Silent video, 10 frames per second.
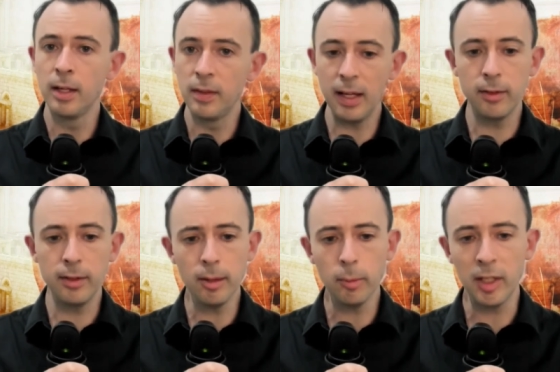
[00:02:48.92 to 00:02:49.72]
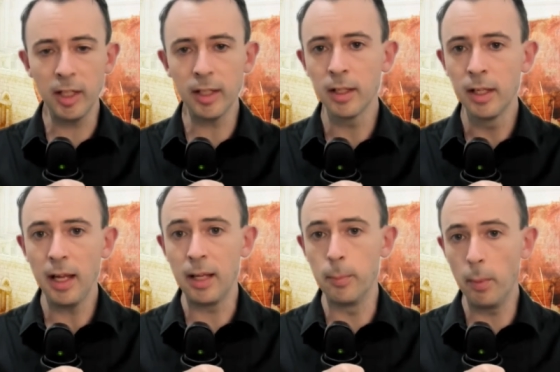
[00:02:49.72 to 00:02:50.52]
Now, this week
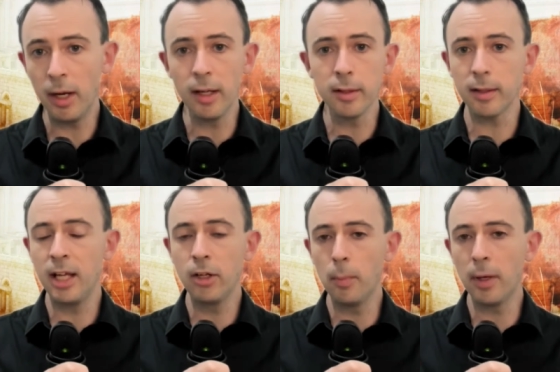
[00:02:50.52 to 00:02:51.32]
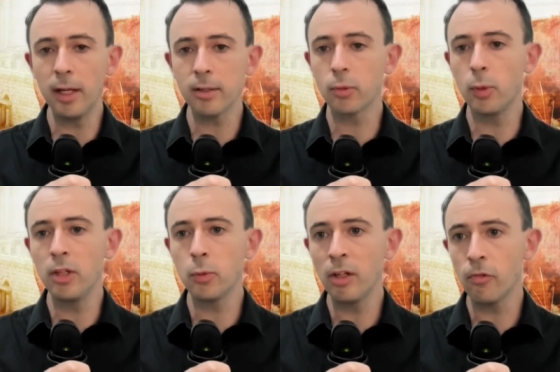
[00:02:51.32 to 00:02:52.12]
in March, end of March
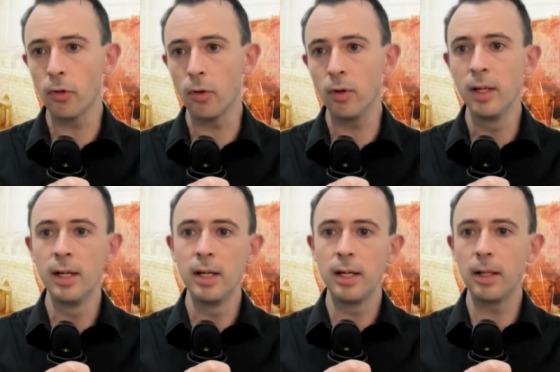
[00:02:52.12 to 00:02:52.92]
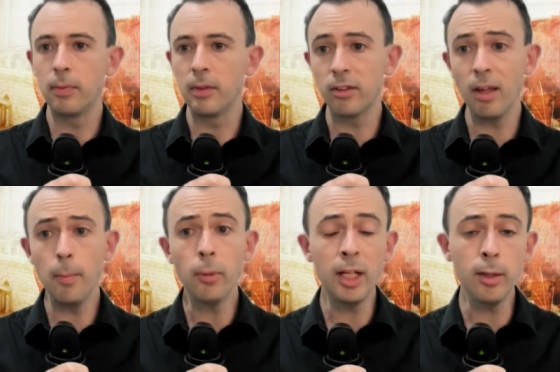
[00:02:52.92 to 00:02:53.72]
2024, the
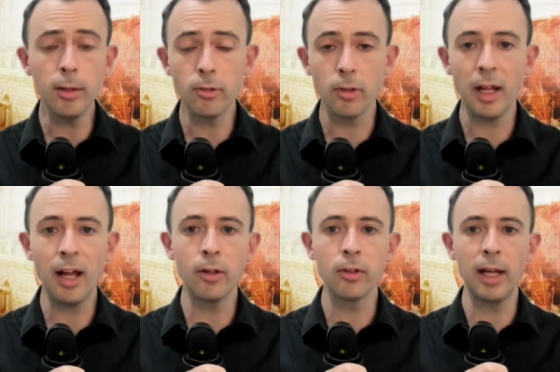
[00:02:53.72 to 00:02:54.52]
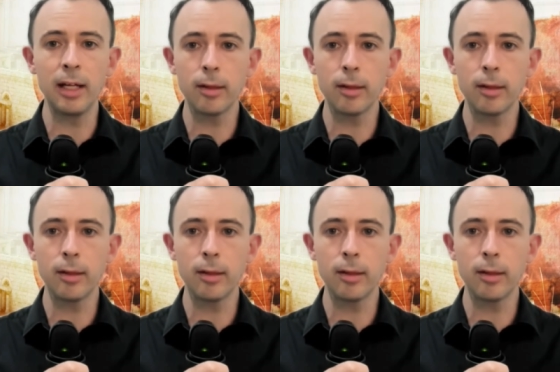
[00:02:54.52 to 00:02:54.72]
Temple Institute held a